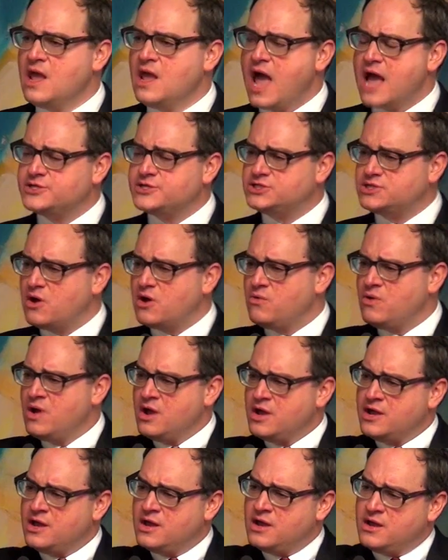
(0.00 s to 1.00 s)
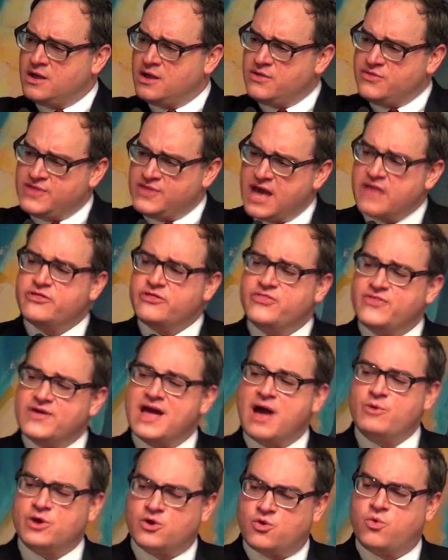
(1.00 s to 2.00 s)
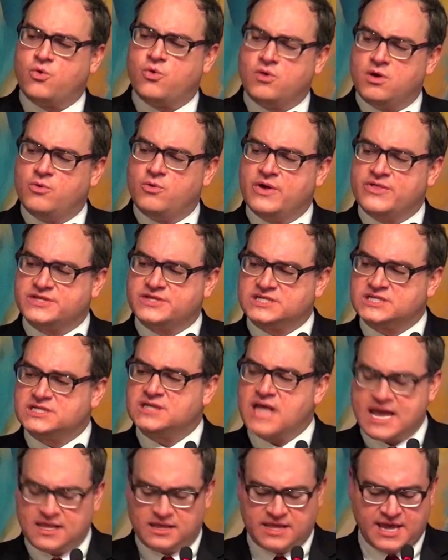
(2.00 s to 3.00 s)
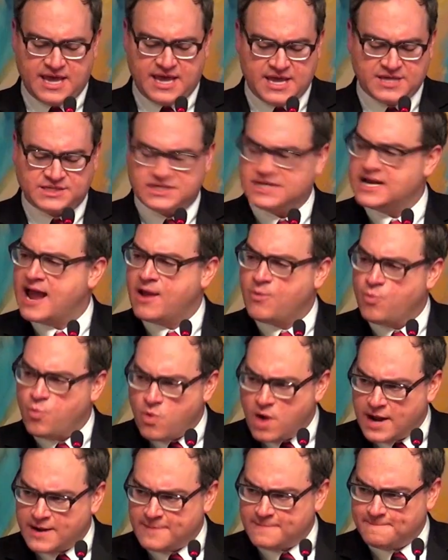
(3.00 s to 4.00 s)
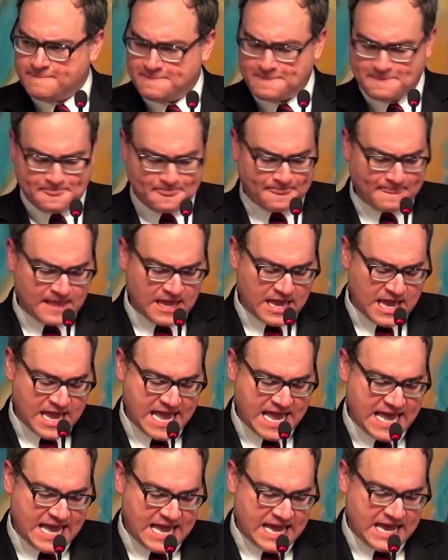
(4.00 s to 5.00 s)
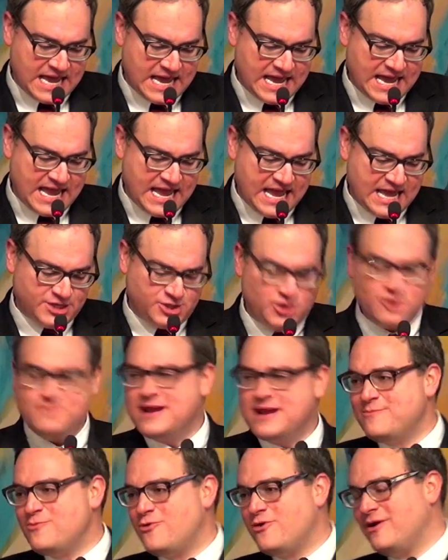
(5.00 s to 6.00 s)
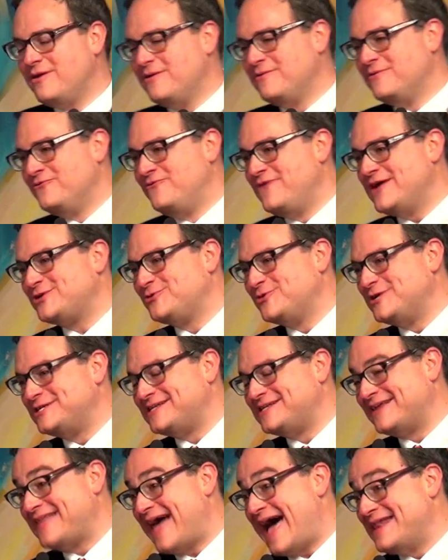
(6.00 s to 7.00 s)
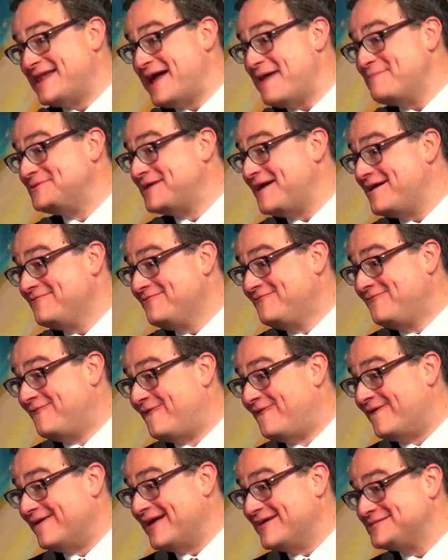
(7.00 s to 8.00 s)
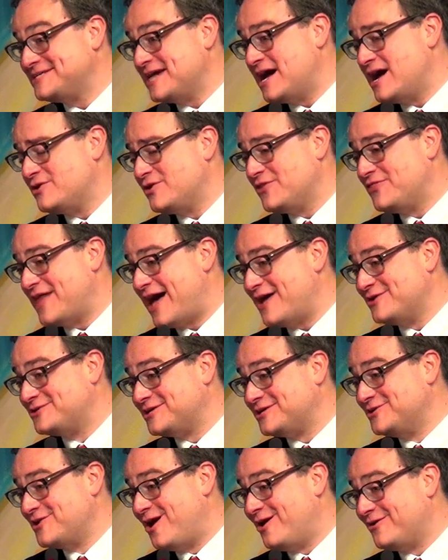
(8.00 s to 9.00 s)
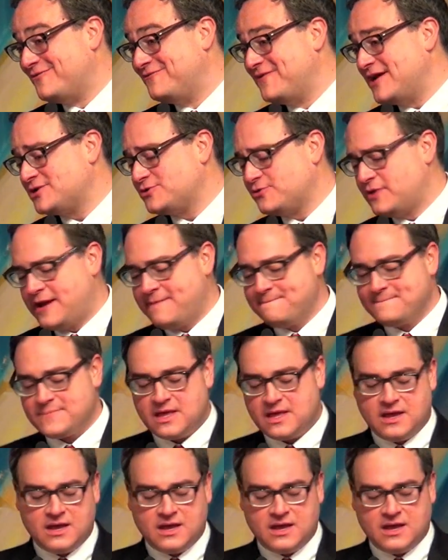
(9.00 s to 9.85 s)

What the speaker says: And so the other thing I would quarrel with slightly is that I won. Too many more victories like that, and I'm done for. That's a $100,000 victory.